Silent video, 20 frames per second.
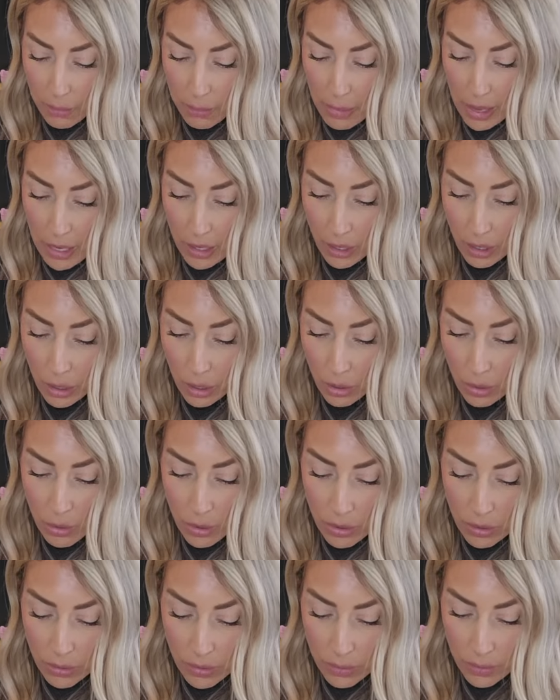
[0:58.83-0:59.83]

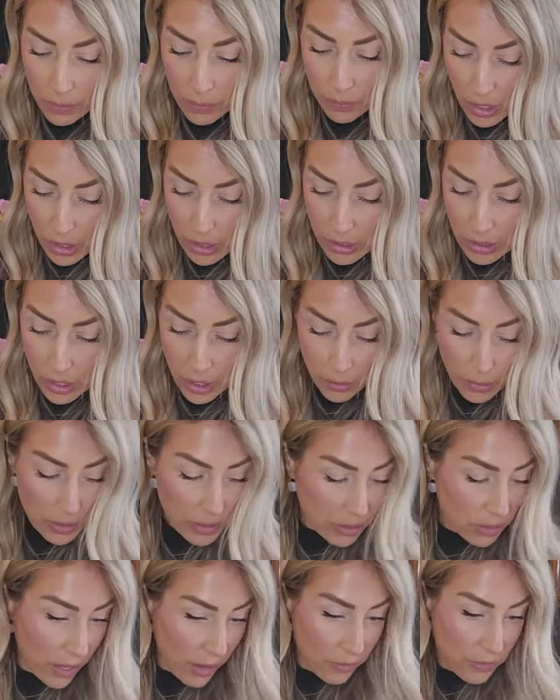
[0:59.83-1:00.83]
mango salsa,
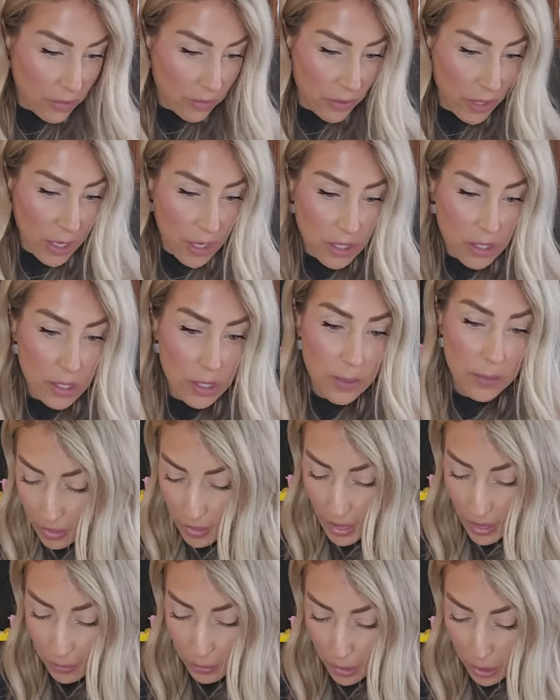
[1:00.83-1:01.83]
what's left of it, and
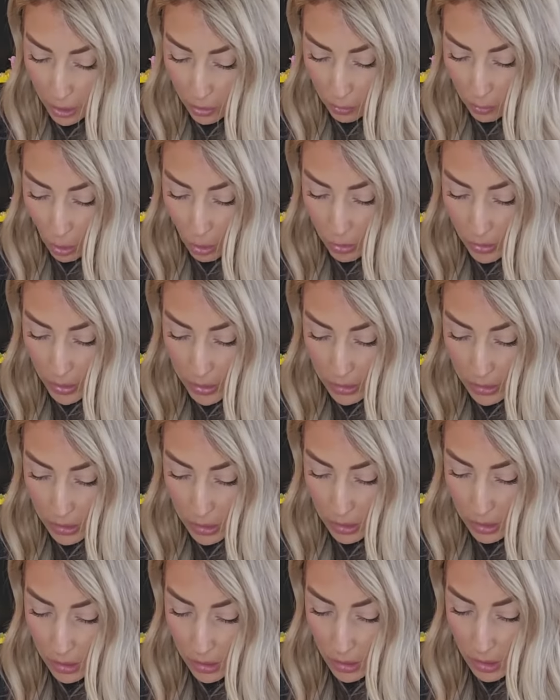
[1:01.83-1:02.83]
then we're gonna roll
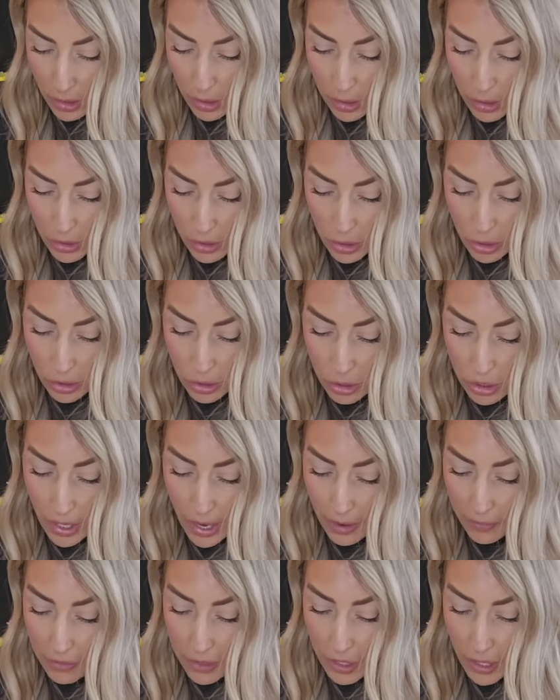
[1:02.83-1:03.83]
it. So you just
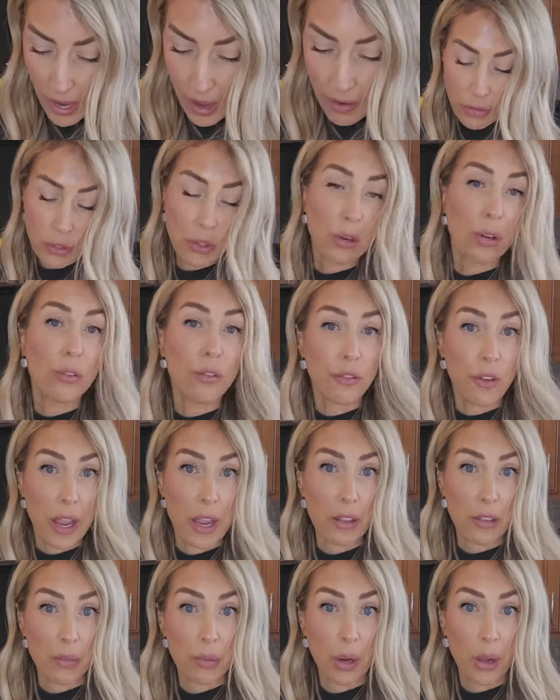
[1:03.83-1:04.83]
have to a little
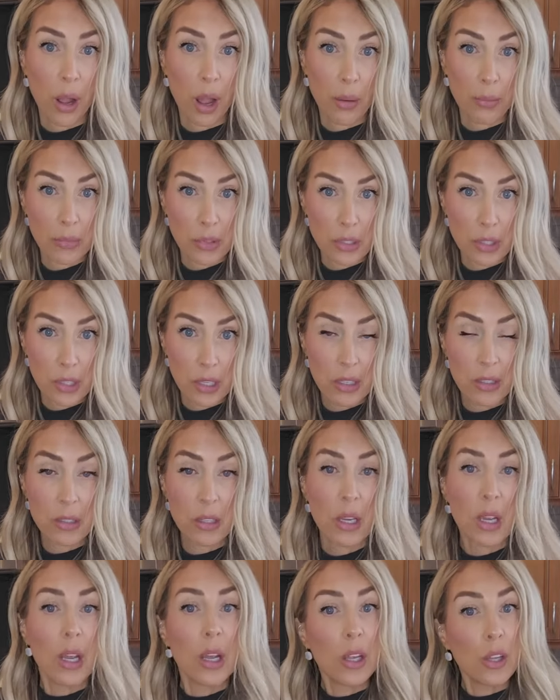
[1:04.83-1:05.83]
faith when it comes to
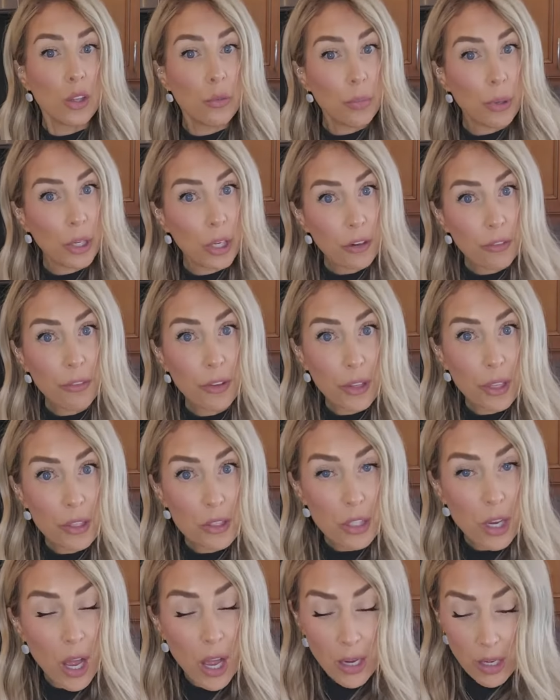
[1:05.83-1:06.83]
this. You put your
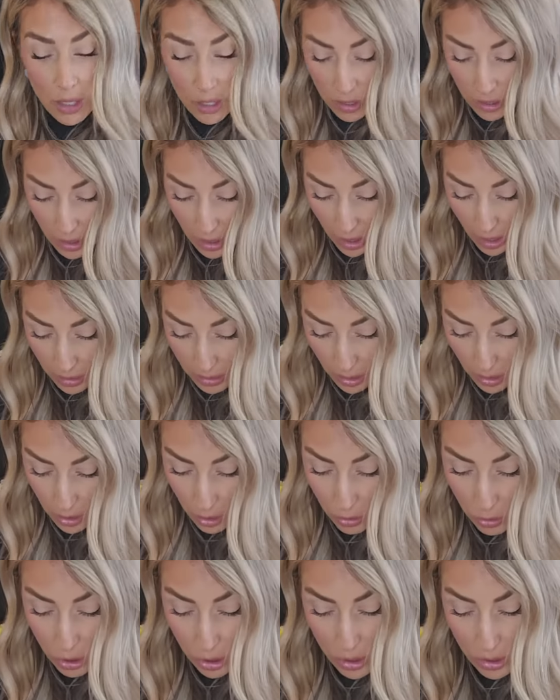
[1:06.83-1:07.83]
fillings on, and then
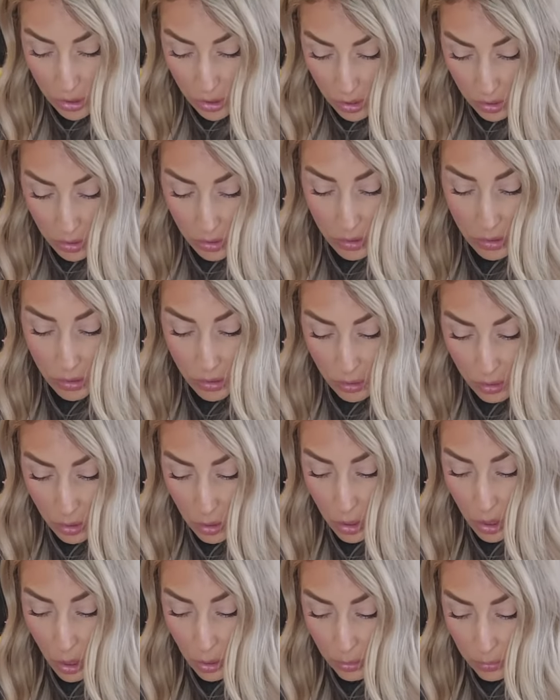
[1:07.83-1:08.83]
you just,
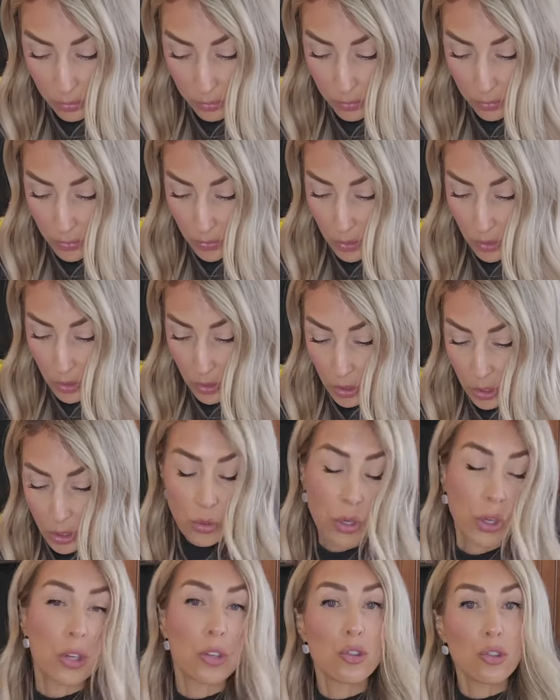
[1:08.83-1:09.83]

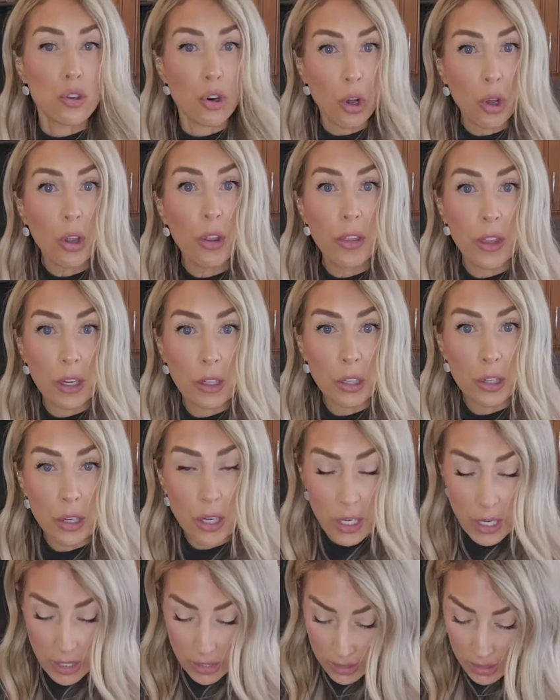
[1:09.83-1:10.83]
you control the
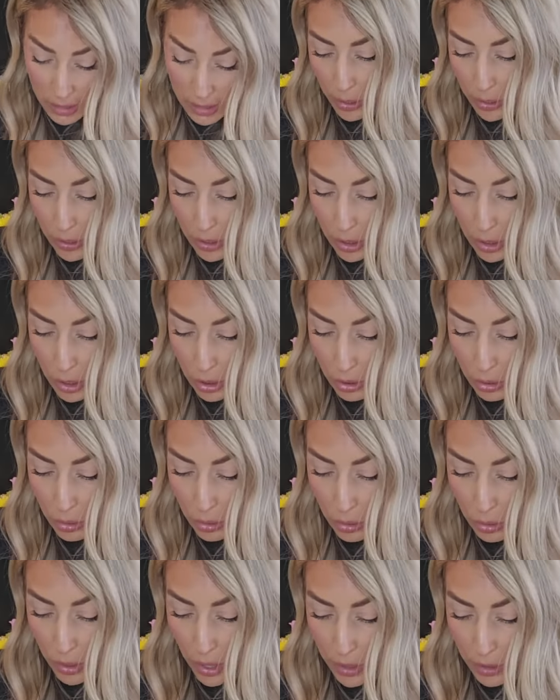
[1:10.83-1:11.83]
ingredients. I'm going
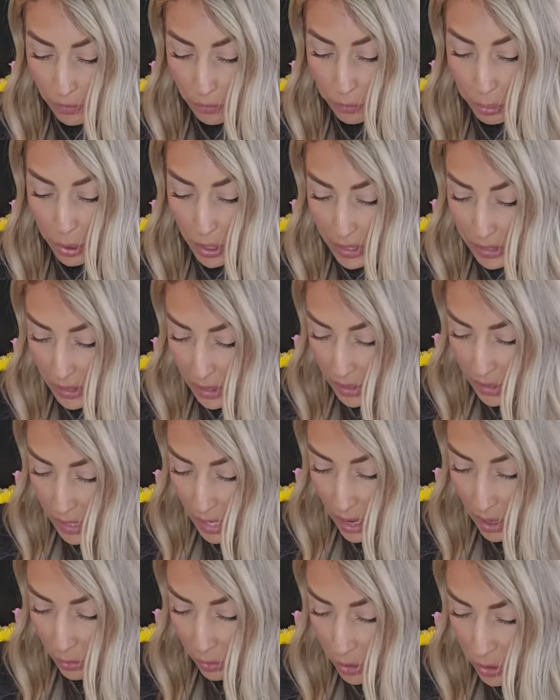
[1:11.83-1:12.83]
to kind of press it
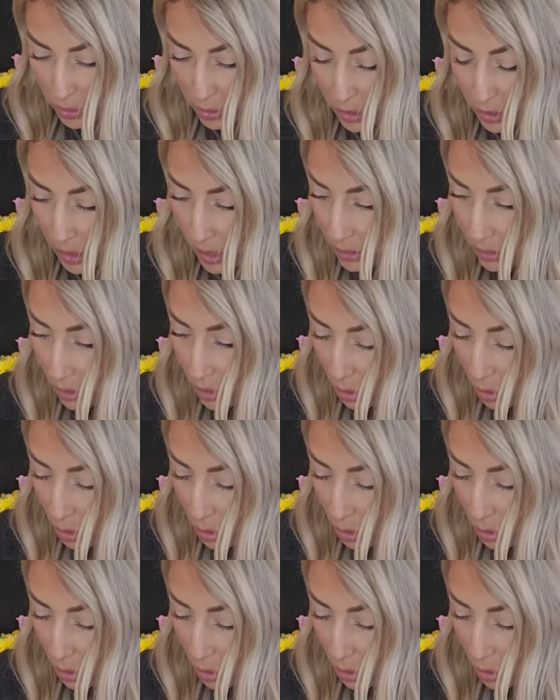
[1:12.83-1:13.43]
down once we get the